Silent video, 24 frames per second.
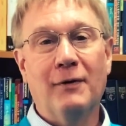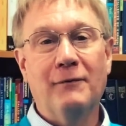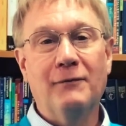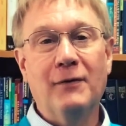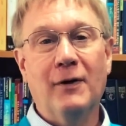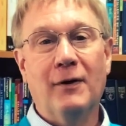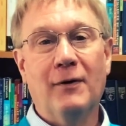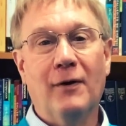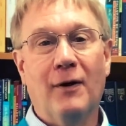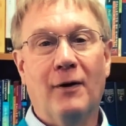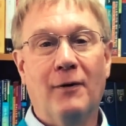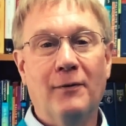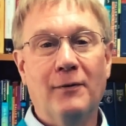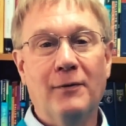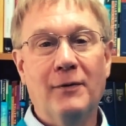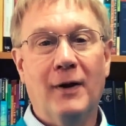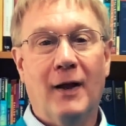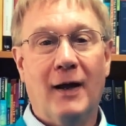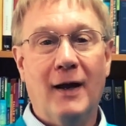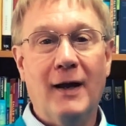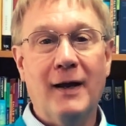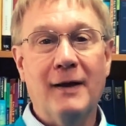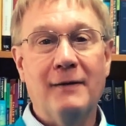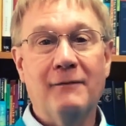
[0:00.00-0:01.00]
of your own
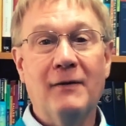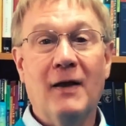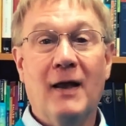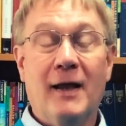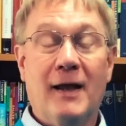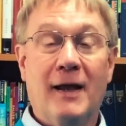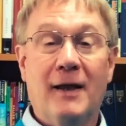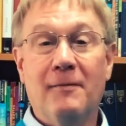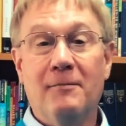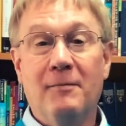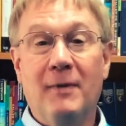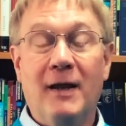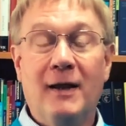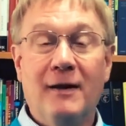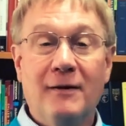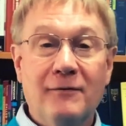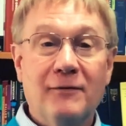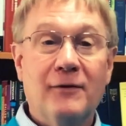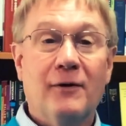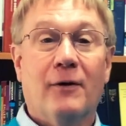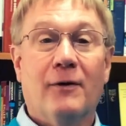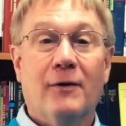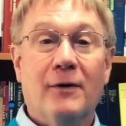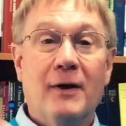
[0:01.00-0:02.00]
life. It means
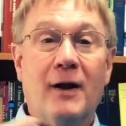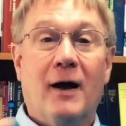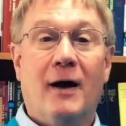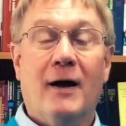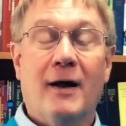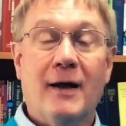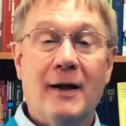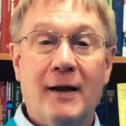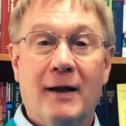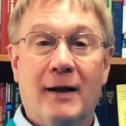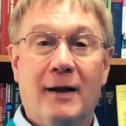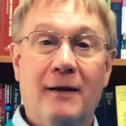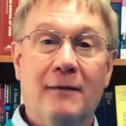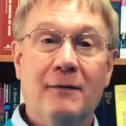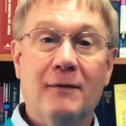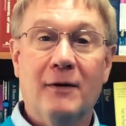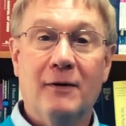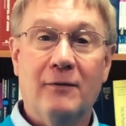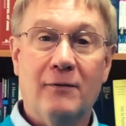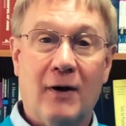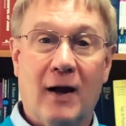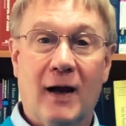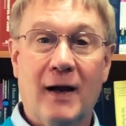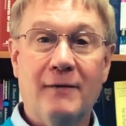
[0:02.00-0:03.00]
you're not in the
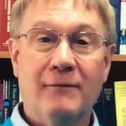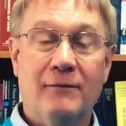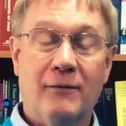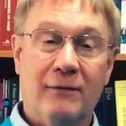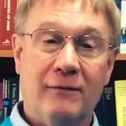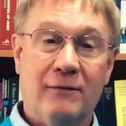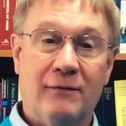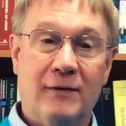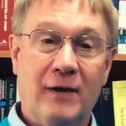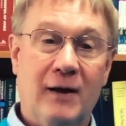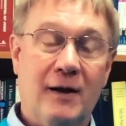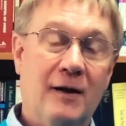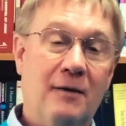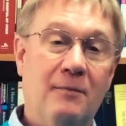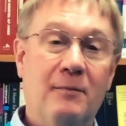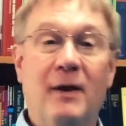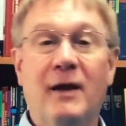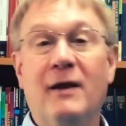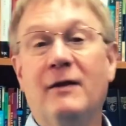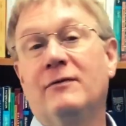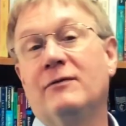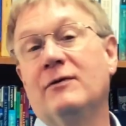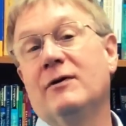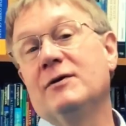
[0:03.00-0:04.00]
driver's seat. It
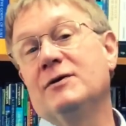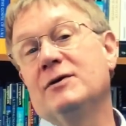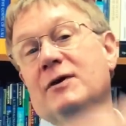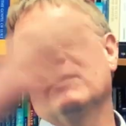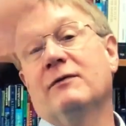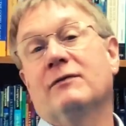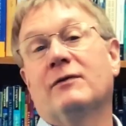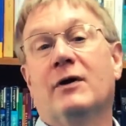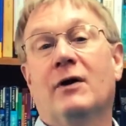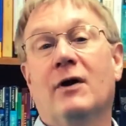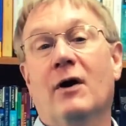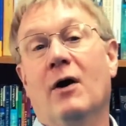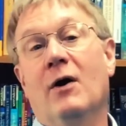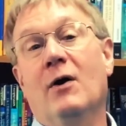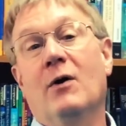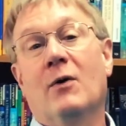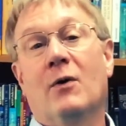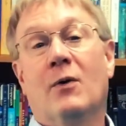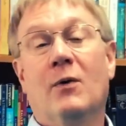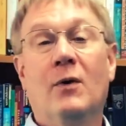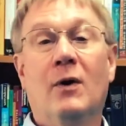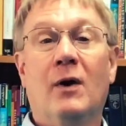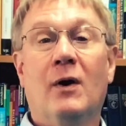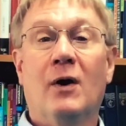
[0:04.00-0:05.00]
means you just
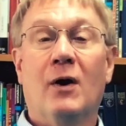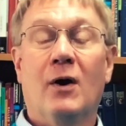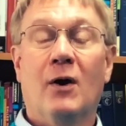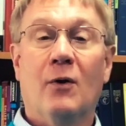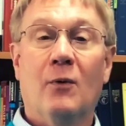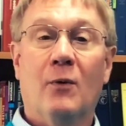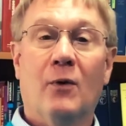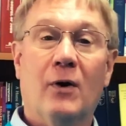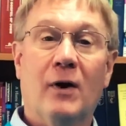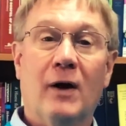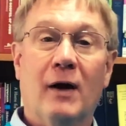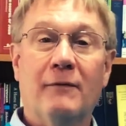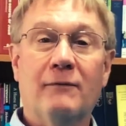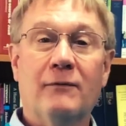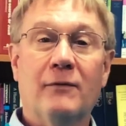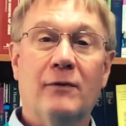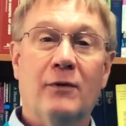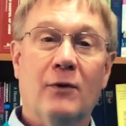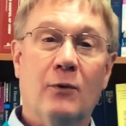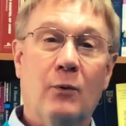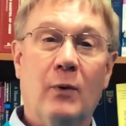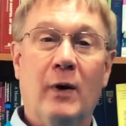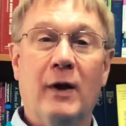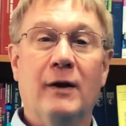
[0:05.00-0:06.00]
go wherever
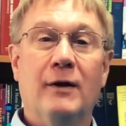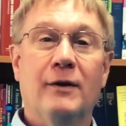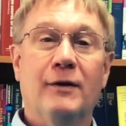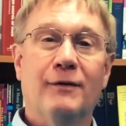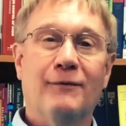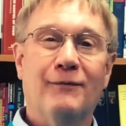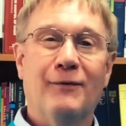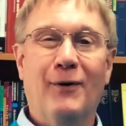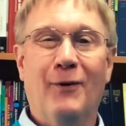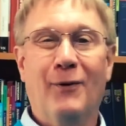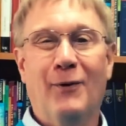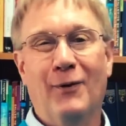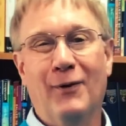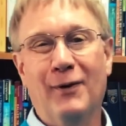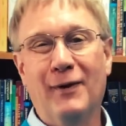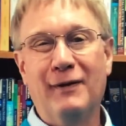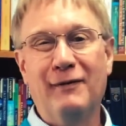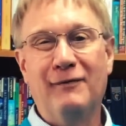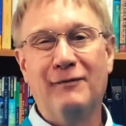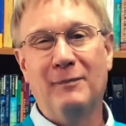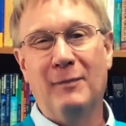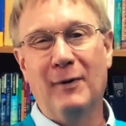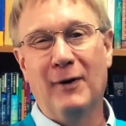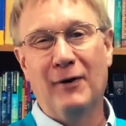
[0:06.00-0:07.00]
the wind of the Holy
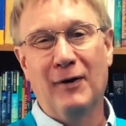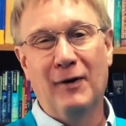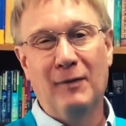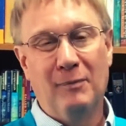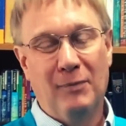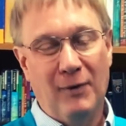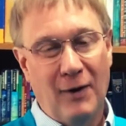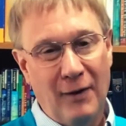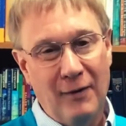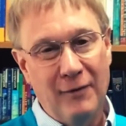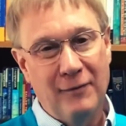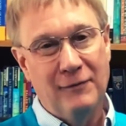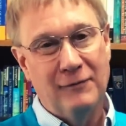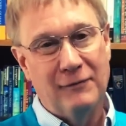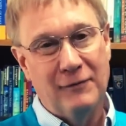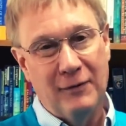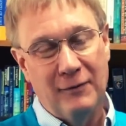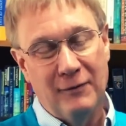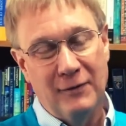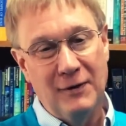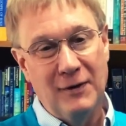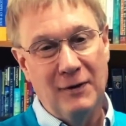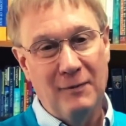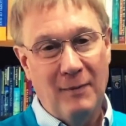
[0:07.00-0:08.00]
Spirit blows
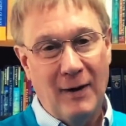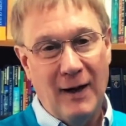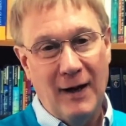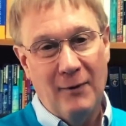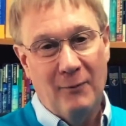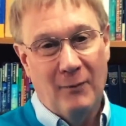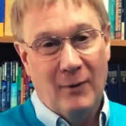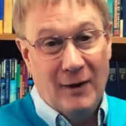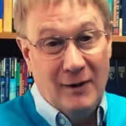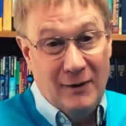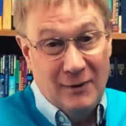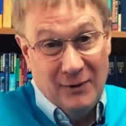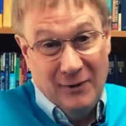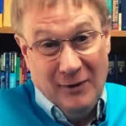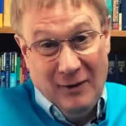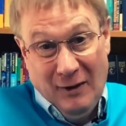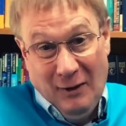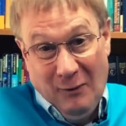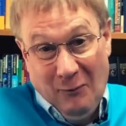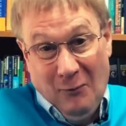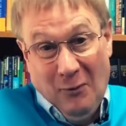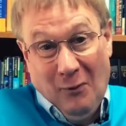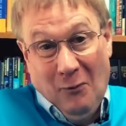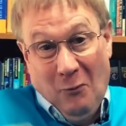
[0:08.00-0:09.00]
you. And you might wonder,
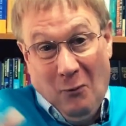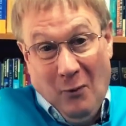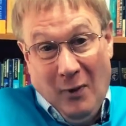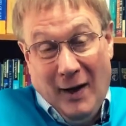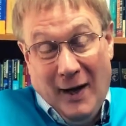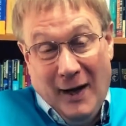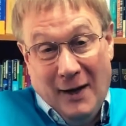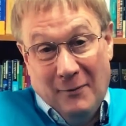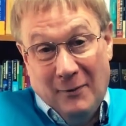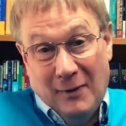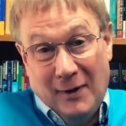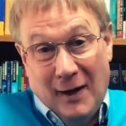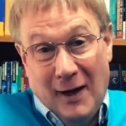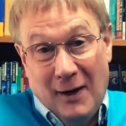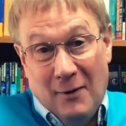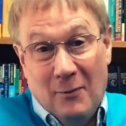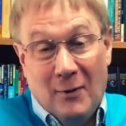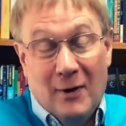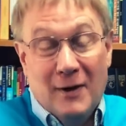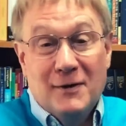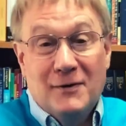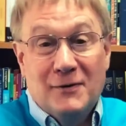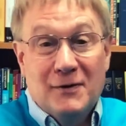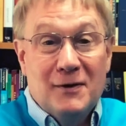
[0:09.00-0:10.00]
well, why would I
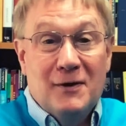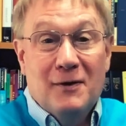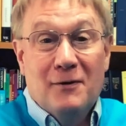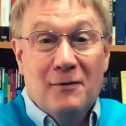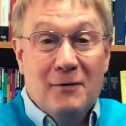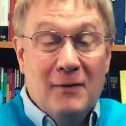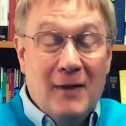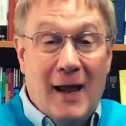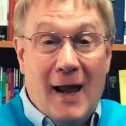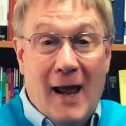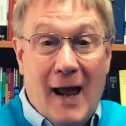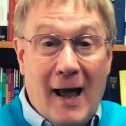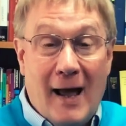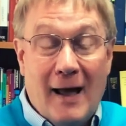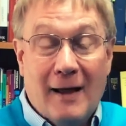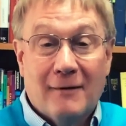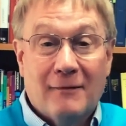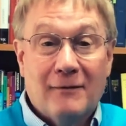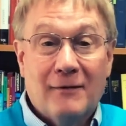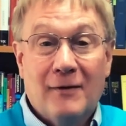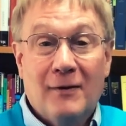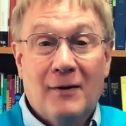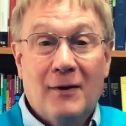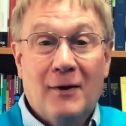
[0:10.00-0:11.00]
want to do that?